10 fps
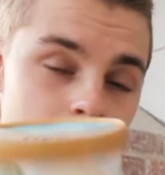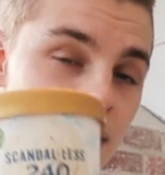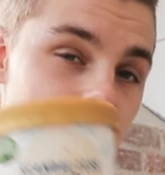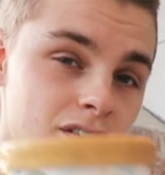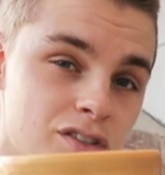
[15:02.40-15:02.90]
I'm
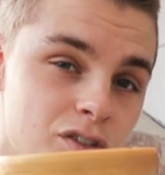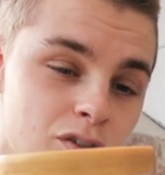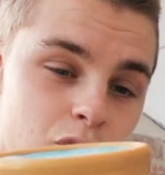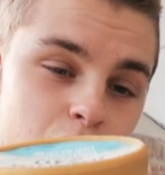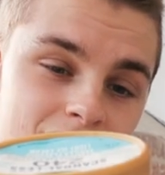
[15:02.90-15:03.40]
actually
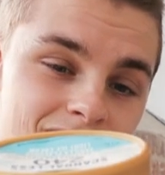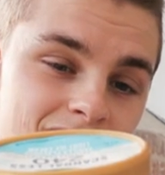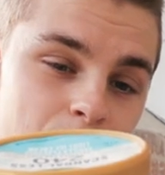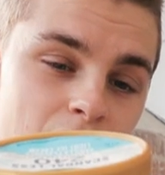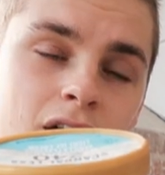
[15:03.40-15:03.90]
only
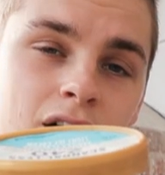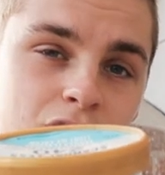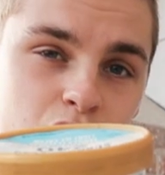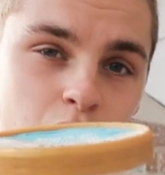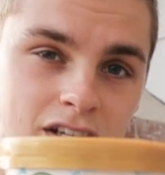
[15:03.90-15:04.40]
eating about
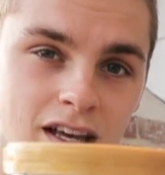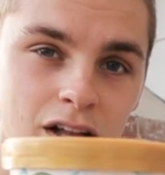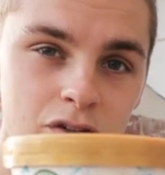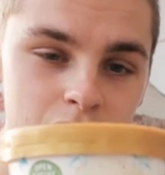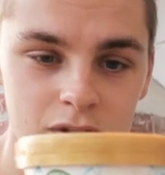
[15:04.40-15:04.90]
120
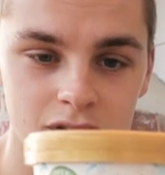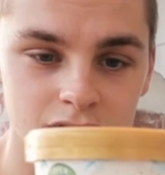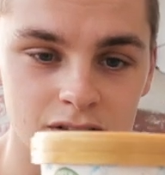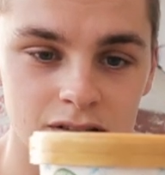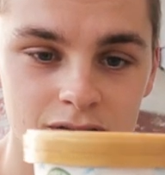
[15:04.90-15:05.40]
calories
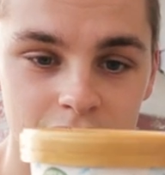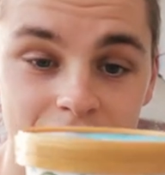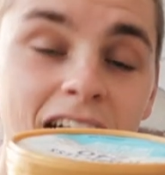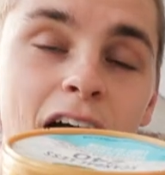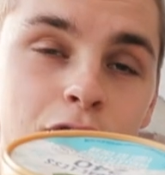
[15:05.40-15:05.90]
because it,
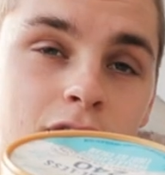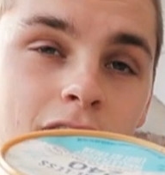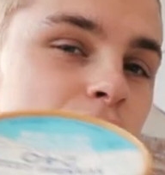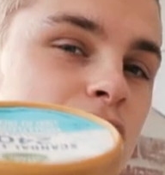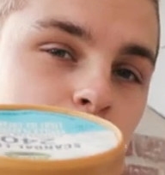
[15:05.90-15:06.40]
it's half.
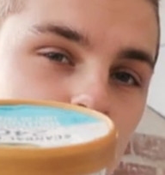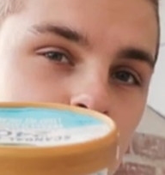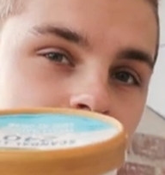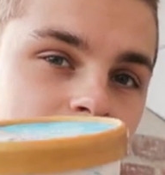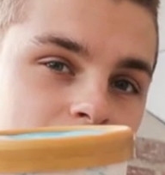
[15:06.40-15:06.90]
And there's some
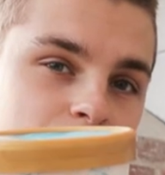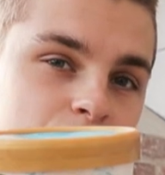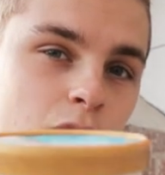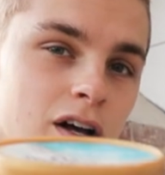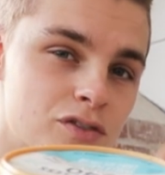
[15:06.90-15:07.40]
protein in here
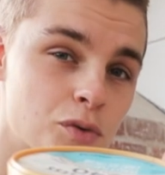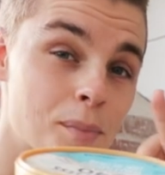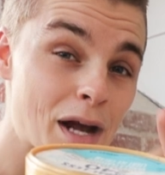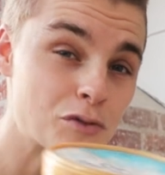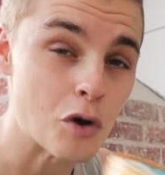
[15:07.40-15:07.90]
as well, so
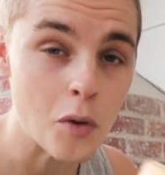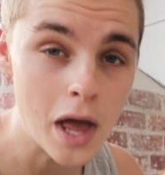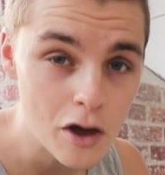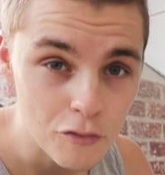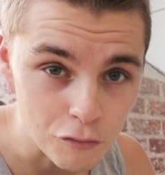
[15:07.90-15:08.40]
macro
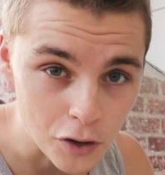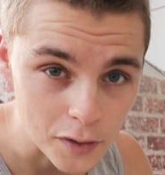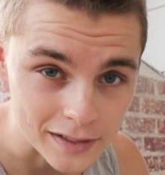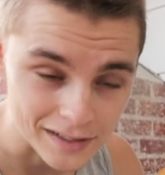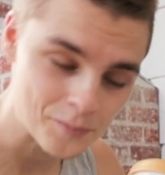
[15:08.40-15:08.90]

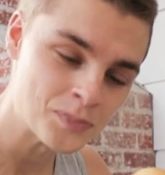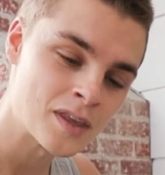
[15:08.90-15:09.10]
friendly.